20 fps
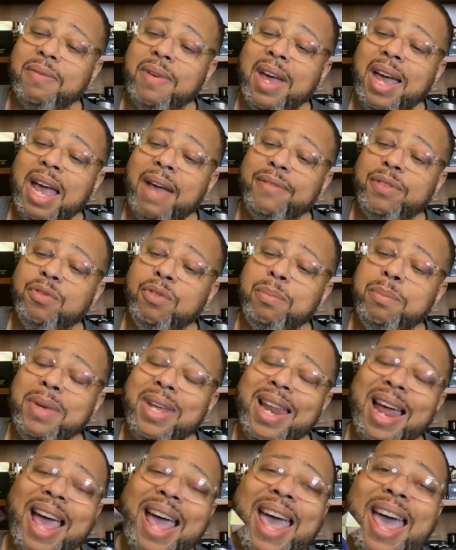I have to
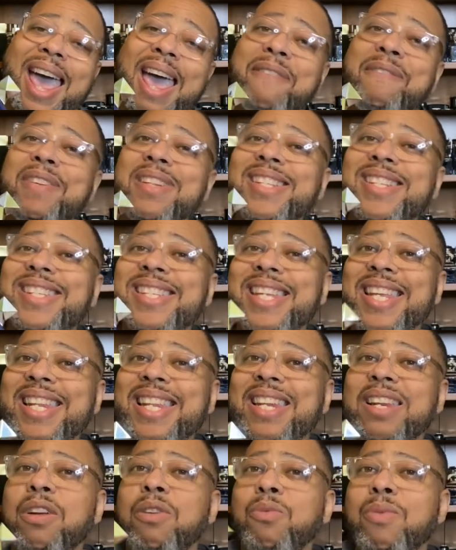admit, I haven't seen
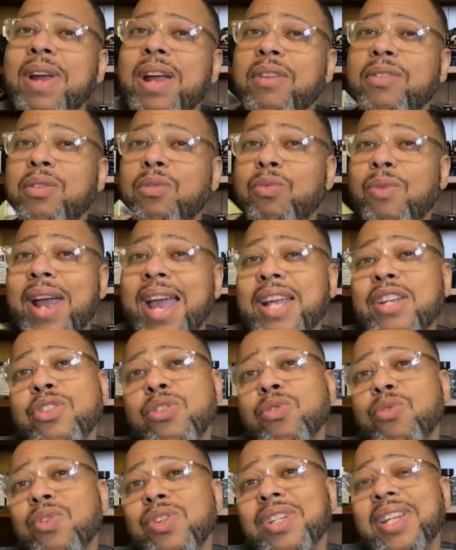it around the rag
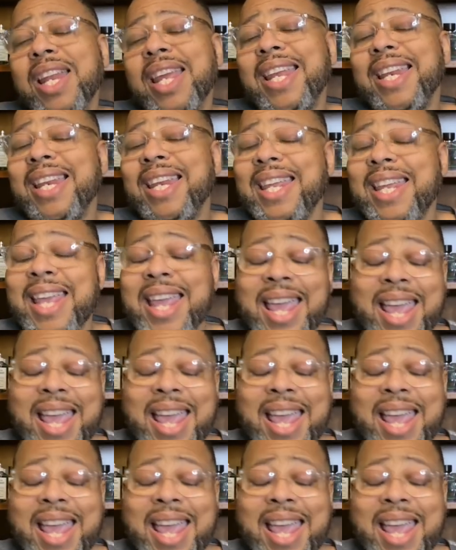stores lately.